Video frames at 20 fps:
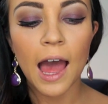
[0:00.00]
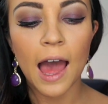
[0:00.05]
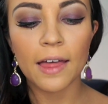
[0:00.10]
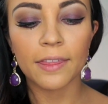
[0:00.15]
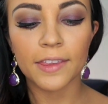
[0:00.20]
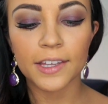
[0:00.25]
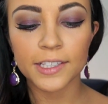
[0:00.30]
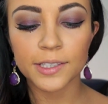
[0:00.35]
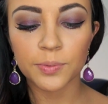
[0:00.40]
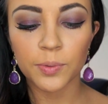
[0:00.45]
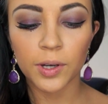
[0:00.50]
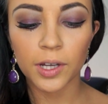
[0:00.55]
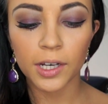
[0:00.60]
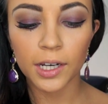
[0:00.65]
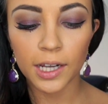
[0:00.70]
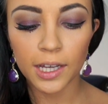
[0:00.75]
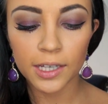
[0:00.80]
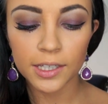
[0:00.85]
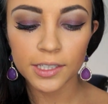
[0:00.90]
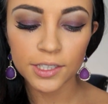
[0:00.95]
And this
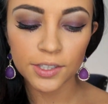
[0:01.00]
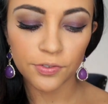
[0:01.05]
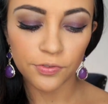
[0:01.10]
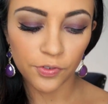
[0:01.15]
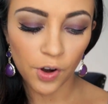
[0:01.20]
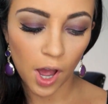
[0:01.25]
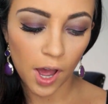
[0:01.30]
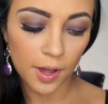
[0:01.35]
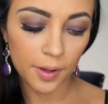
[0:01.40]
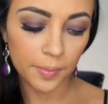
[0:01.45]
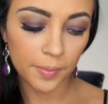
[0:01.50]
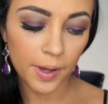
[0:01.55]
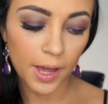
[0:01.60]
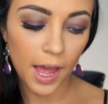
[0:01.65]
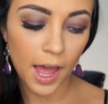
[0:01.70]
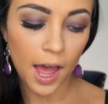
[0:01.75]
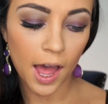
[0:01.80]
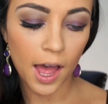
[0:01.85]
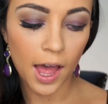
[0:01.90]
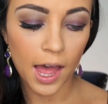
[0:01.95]
one is from
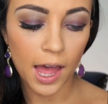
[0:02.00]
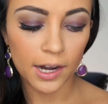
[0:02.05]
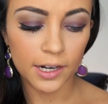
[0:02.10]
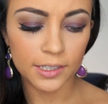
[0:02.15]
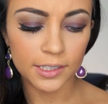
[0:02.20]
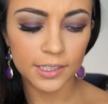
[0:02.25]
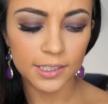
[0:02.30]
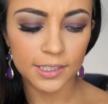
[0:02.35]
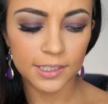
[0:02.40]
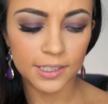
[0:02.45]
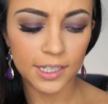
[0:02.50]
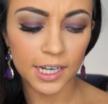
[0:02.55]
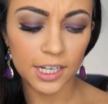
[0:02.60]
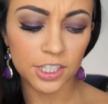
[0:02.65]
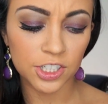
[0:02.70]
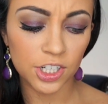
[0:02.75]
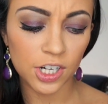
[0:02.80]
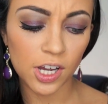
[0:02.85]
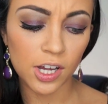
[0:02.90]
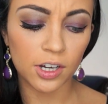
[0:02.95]

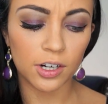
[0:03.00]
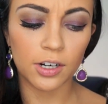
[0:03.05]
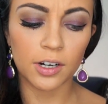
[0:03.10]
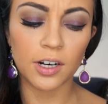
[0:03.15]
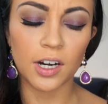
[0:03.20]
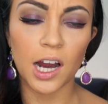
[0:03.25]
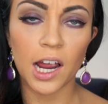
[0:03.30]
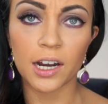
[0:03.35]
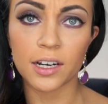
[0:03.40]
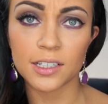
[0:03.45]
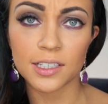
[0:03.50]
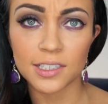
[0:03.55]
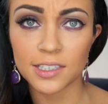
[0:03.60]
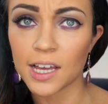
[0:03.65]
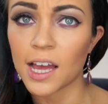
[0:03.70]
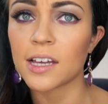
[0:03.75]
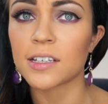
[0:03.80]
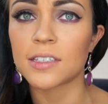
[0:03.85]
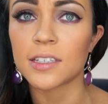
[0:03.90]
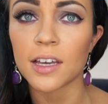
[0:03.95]
Anastasia or
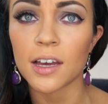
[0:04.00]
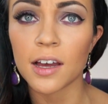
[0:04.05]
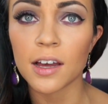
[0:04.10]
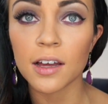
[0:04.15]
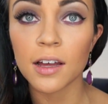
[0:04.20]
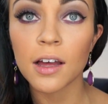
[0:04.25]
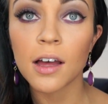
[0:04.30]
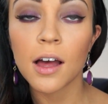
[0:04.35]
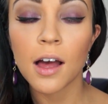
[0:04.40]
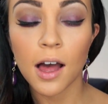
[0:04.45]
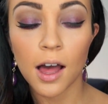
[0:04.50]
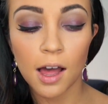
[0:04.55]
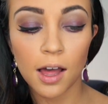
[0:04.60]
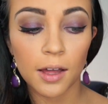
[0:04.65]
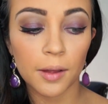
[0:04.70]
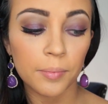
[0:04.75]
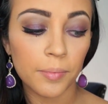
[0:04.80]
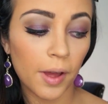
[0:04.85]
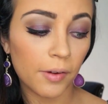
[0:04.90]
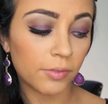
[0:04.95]
Anastasia
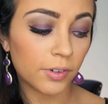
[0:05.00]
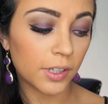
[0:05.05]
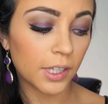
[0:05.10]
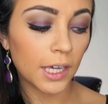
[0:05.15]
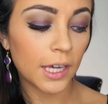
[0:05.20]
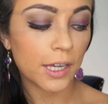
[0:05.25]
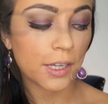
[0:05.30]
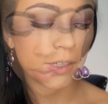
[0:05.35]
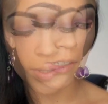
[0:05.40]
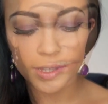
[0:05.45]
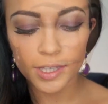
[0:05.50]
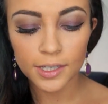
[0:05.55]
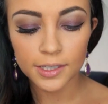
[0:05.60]
um, Beverly Hills.